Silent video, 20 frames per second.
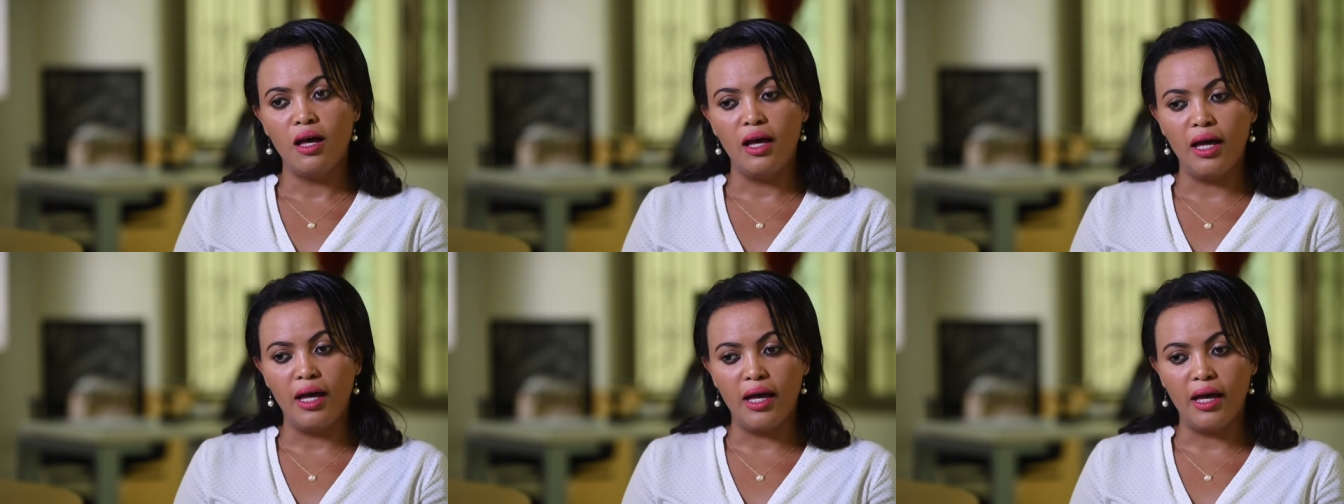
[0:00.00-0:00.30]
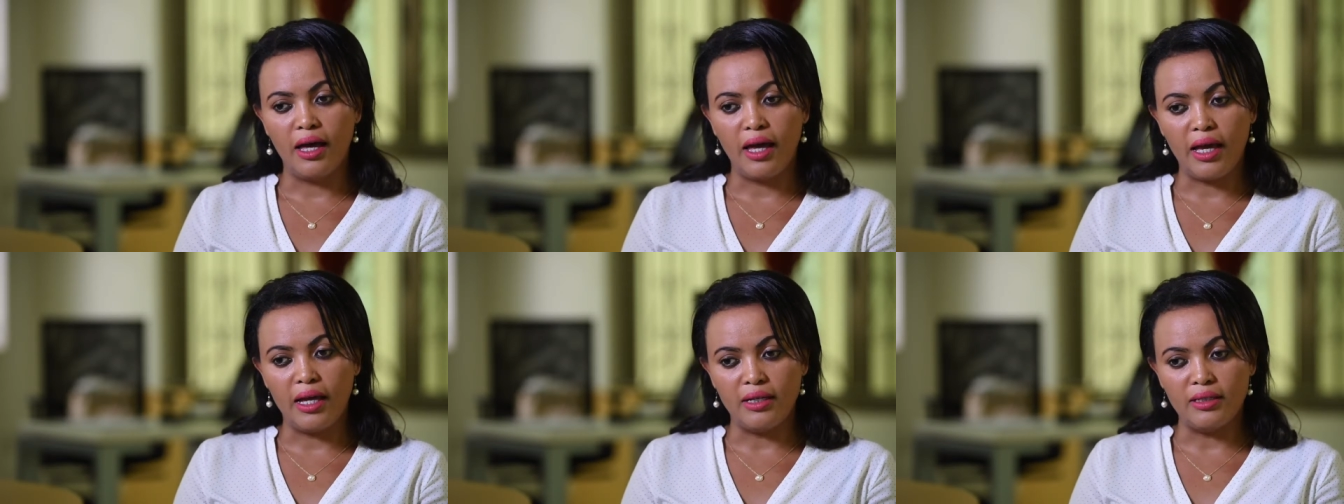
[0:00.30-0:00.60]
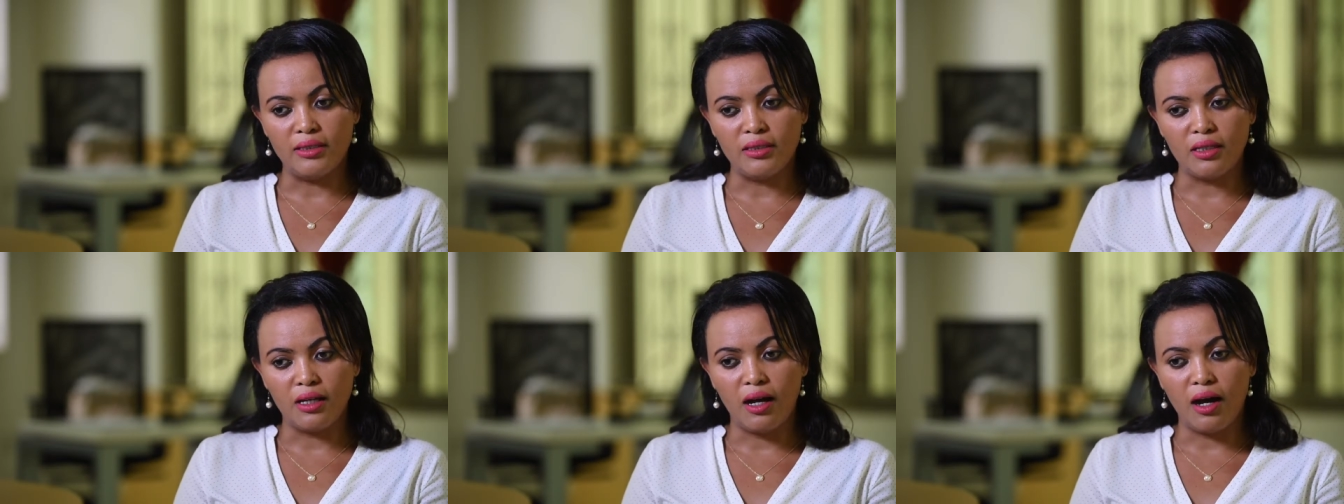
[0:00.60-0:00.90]

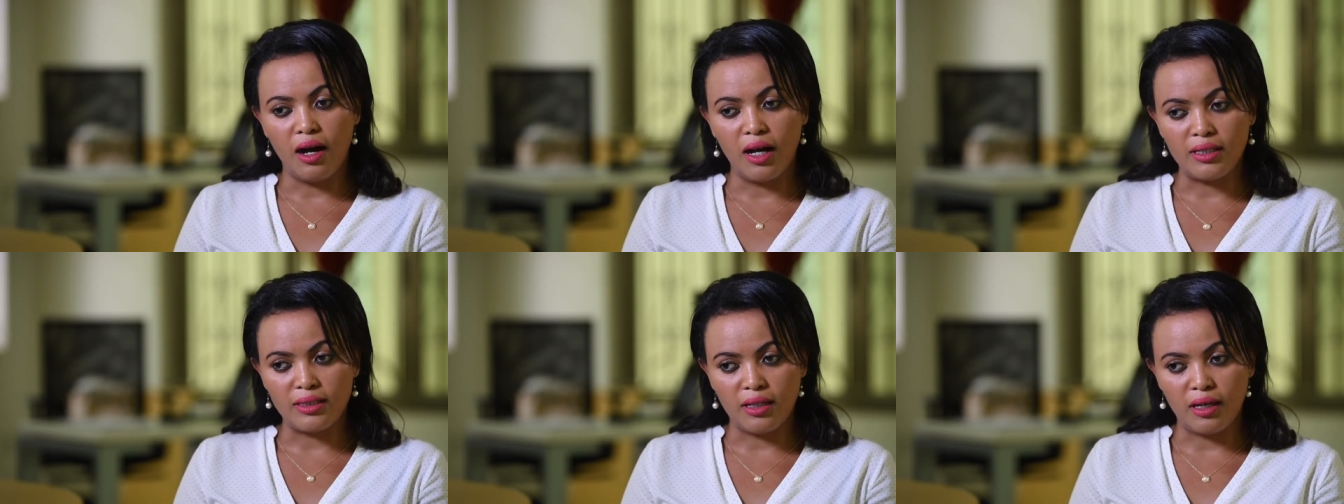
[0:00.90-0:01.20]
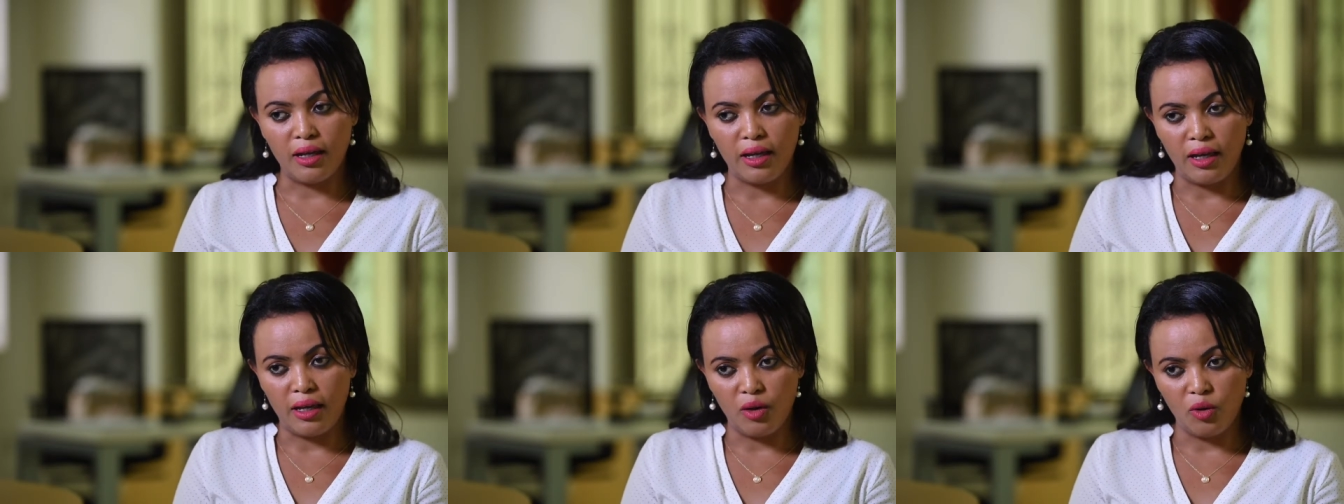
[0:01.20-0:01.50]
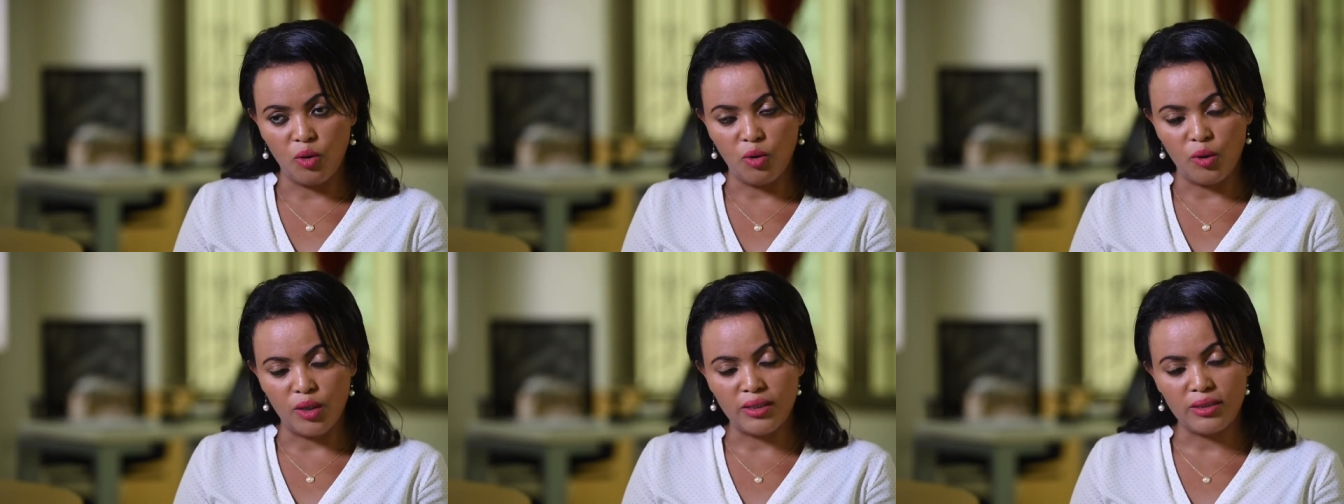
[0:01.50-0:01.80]
And as I
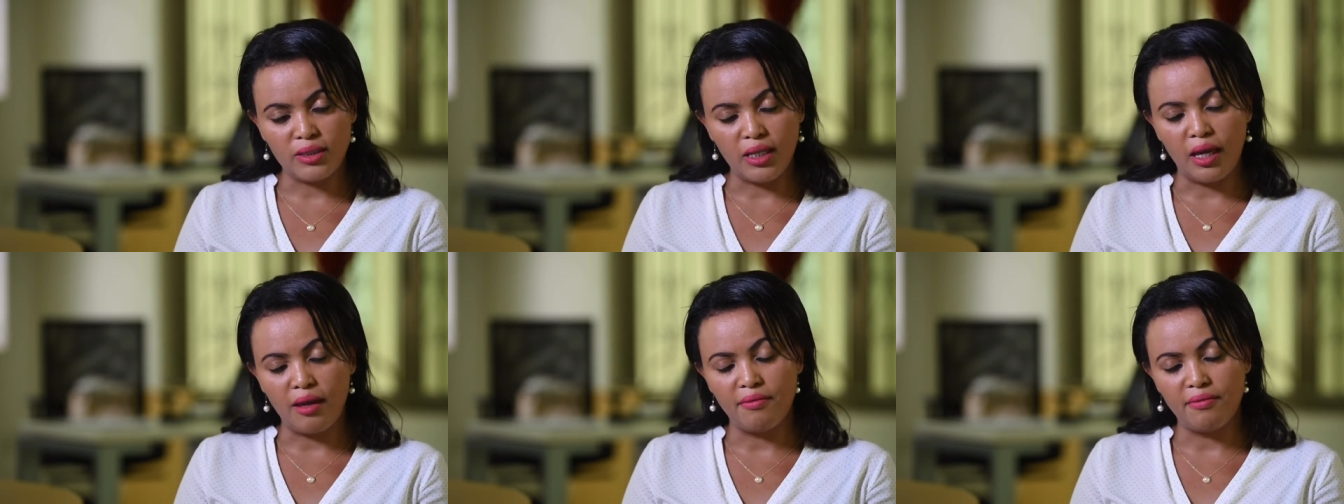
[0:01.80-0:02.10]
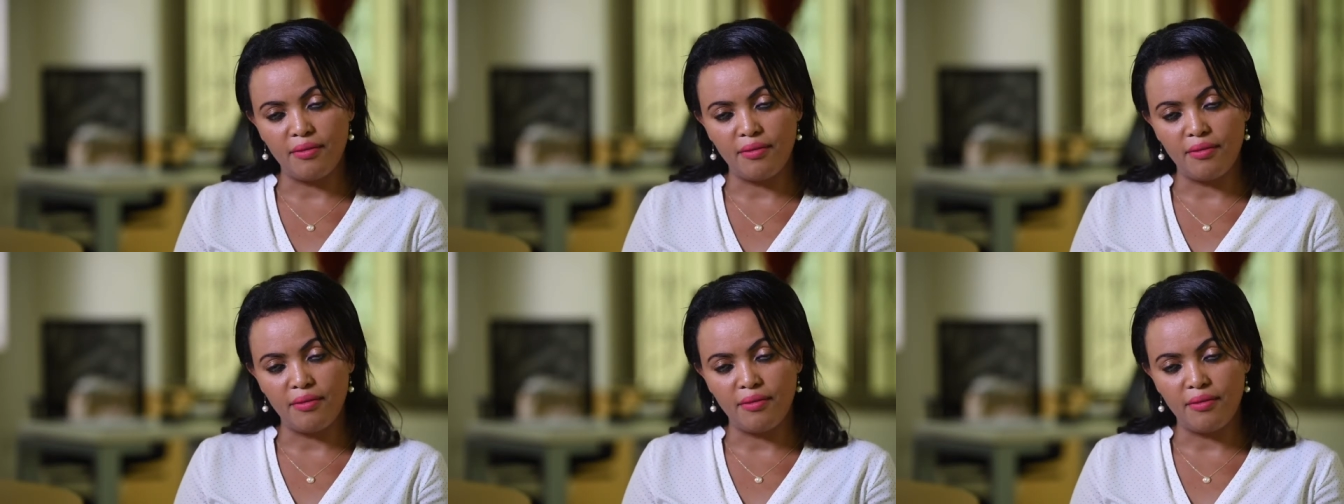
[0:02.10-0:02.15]
always say,